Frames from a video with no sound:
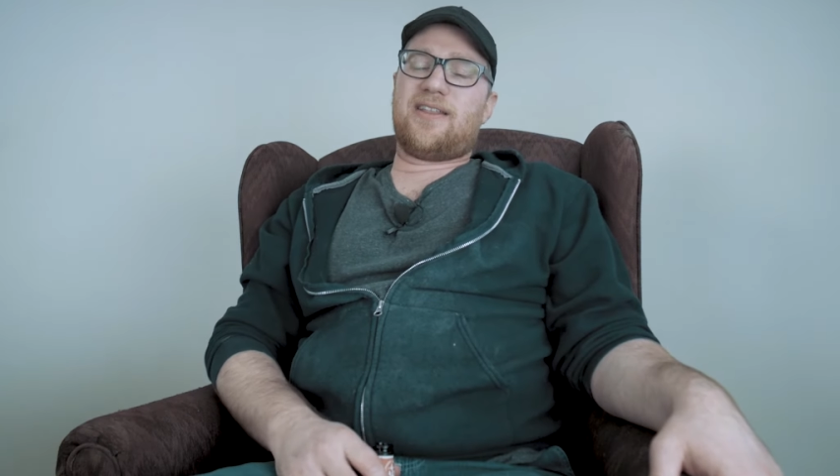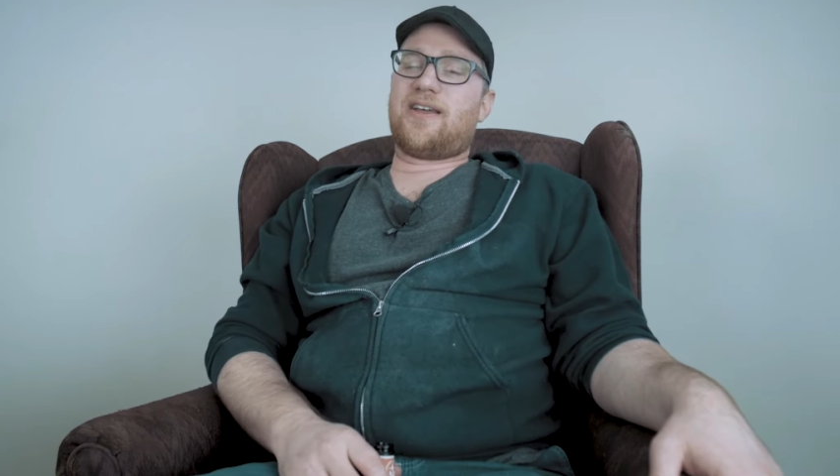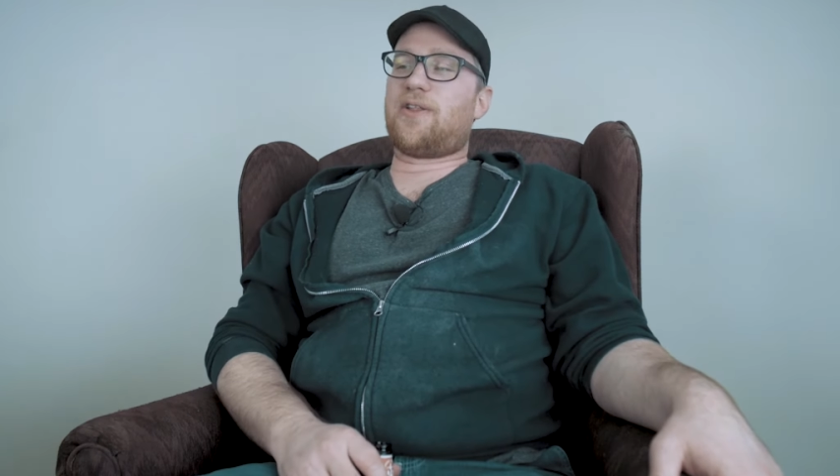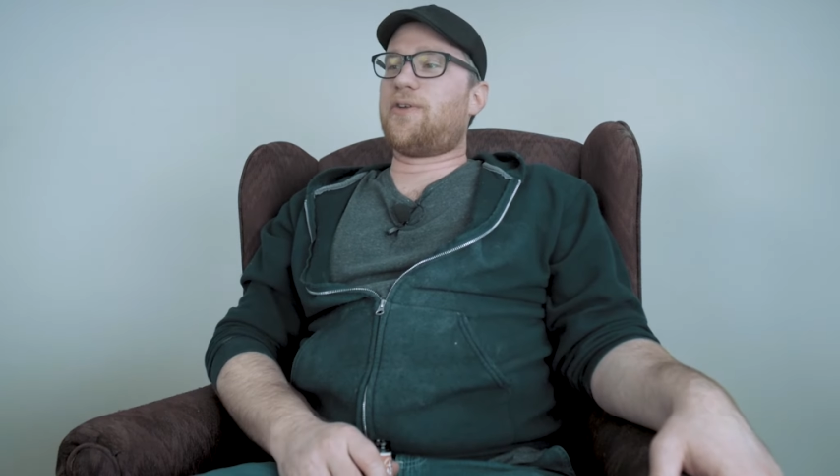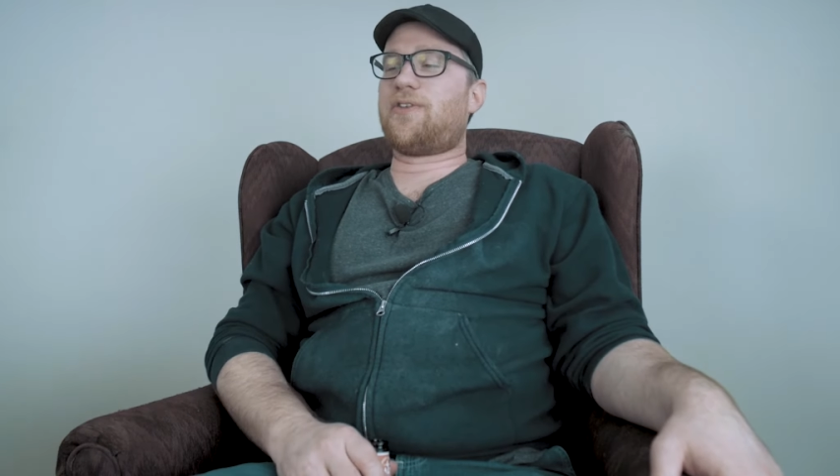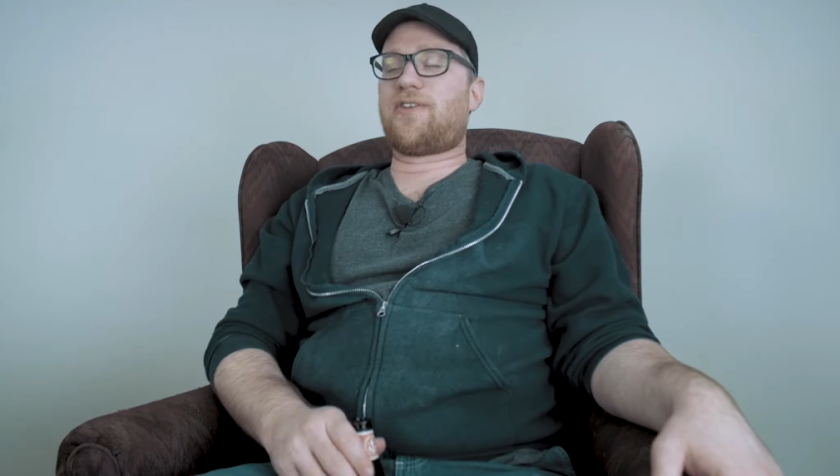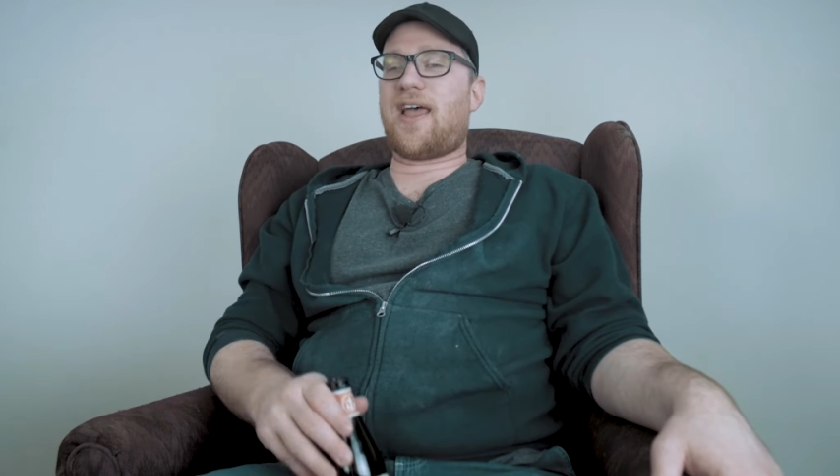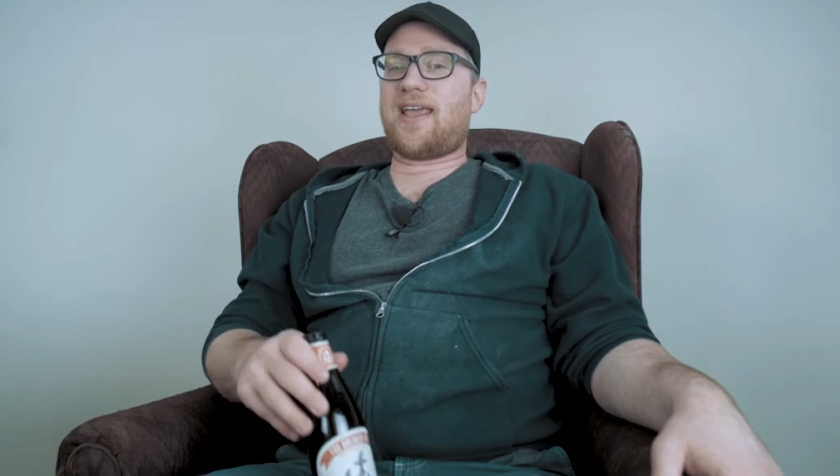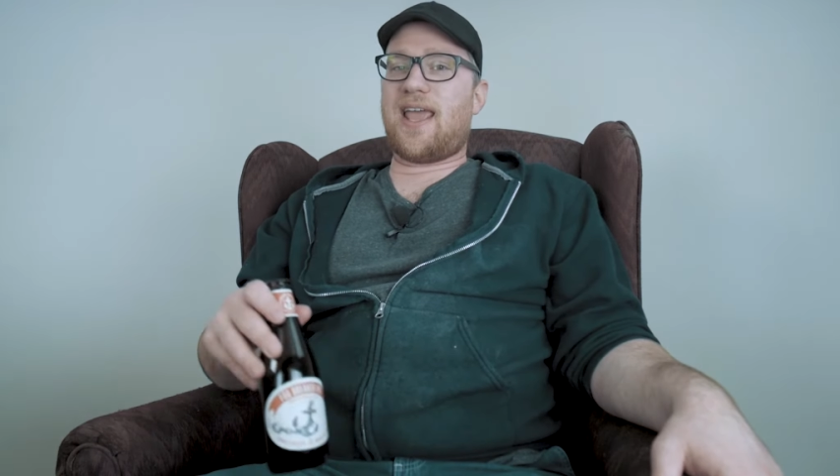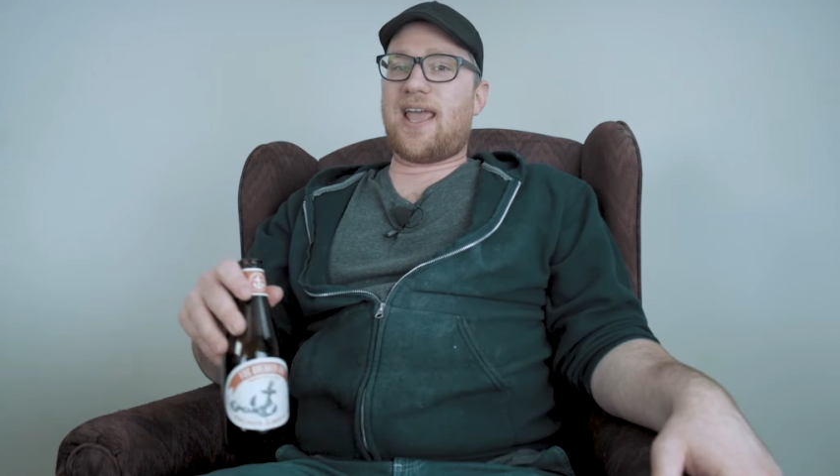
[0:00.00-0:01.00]
The closest
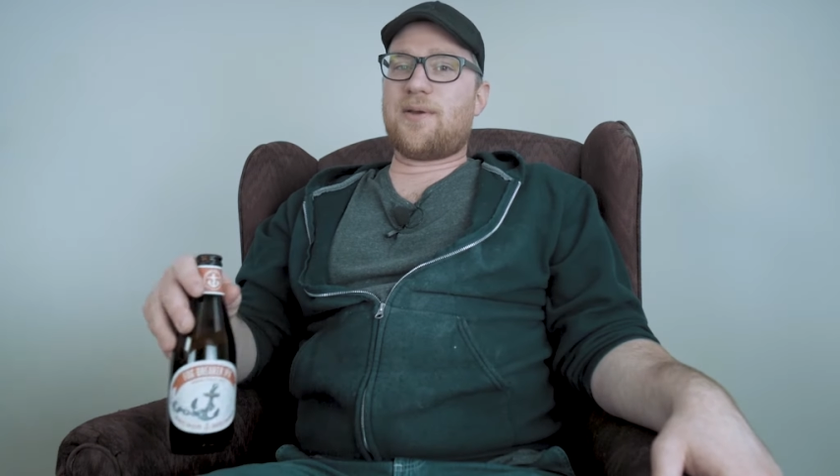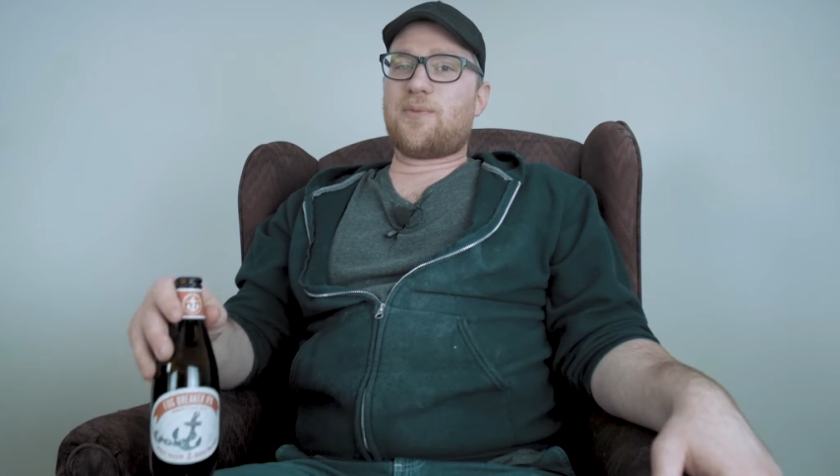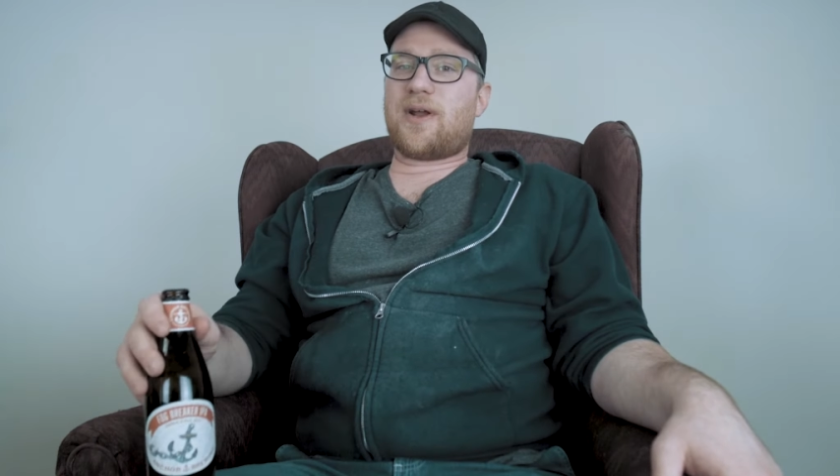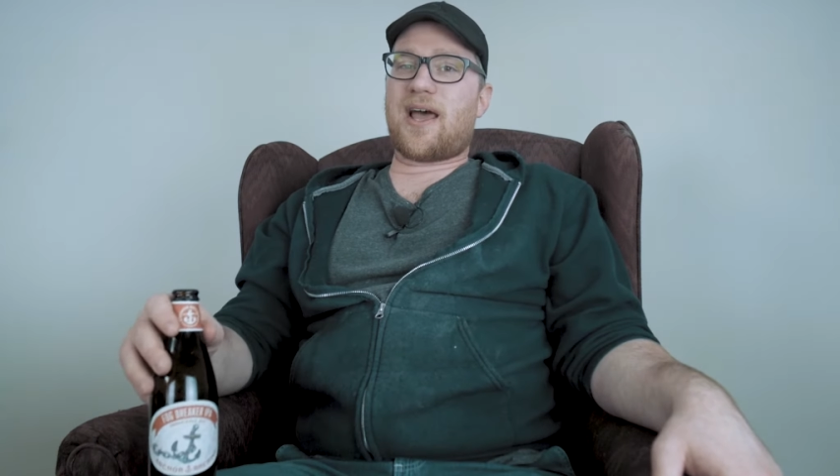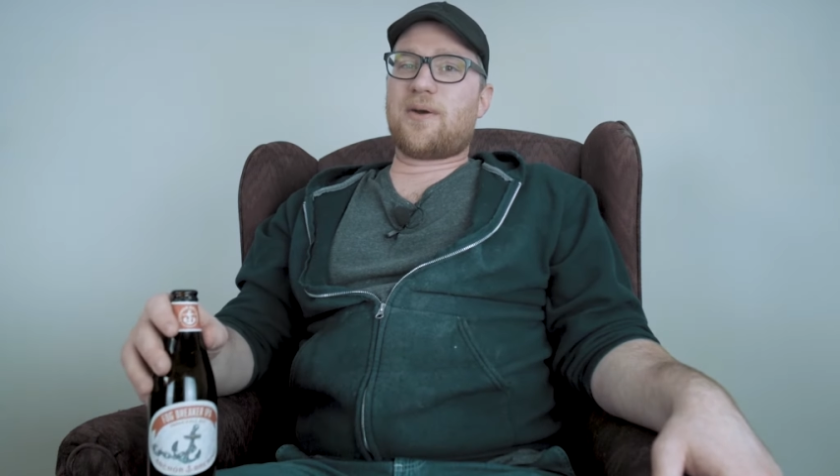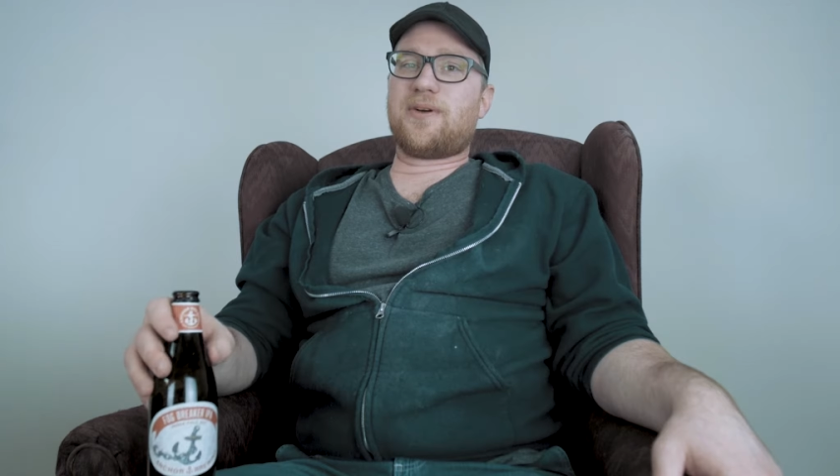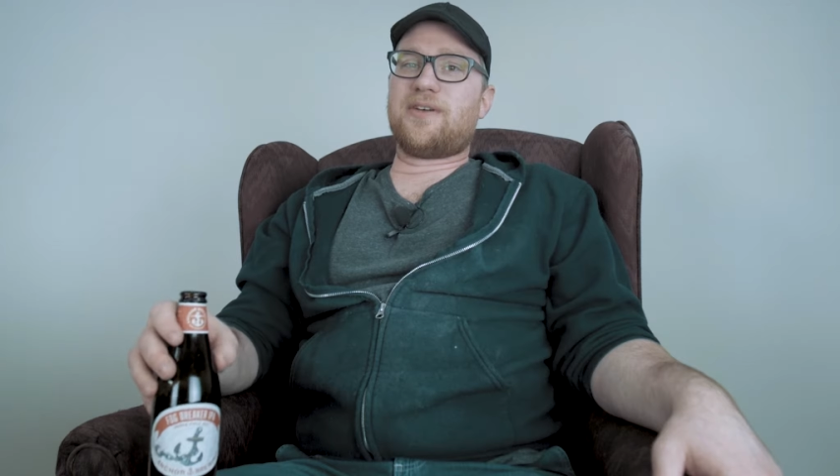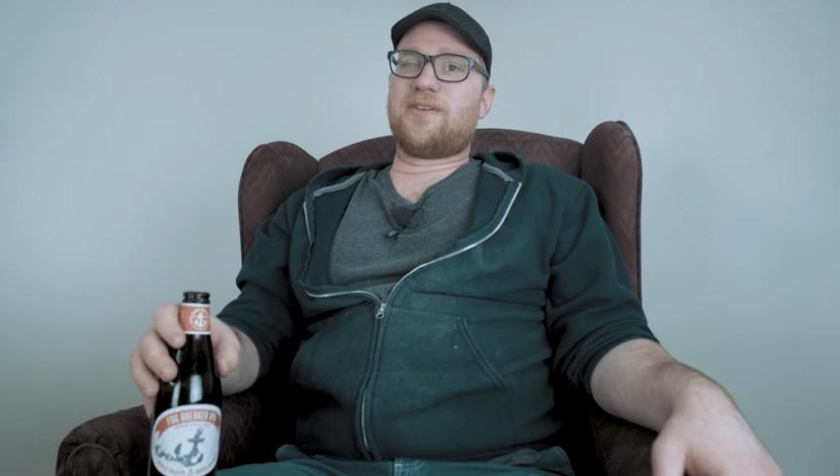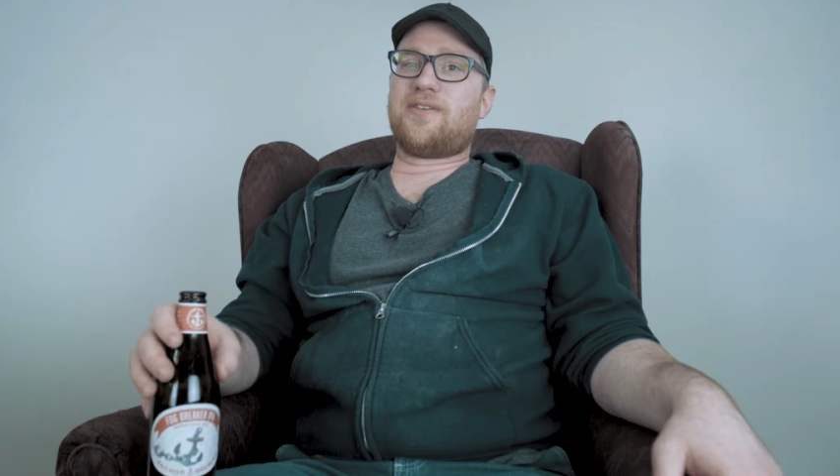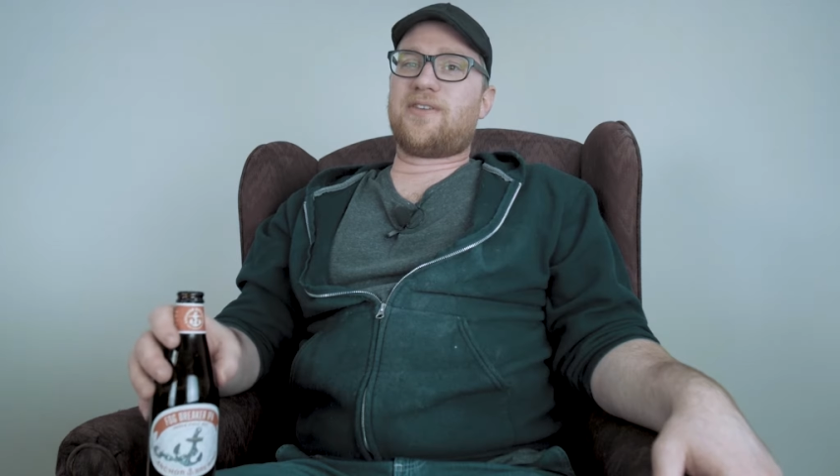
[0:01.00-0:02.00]
I came when I
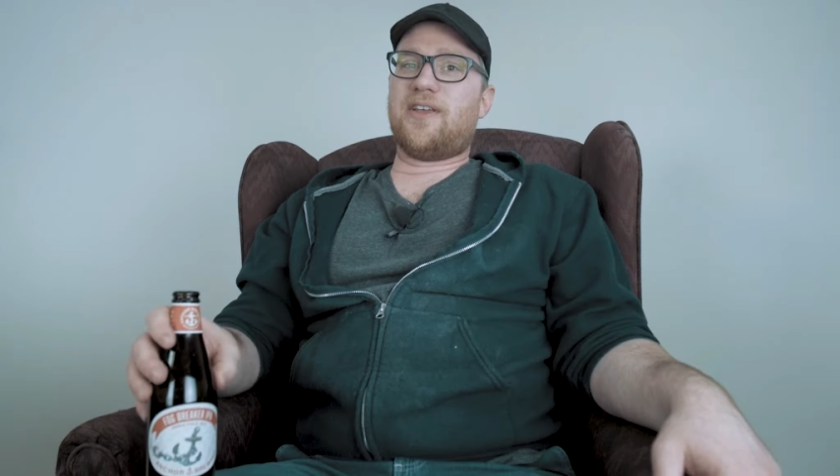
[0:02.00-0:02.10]
was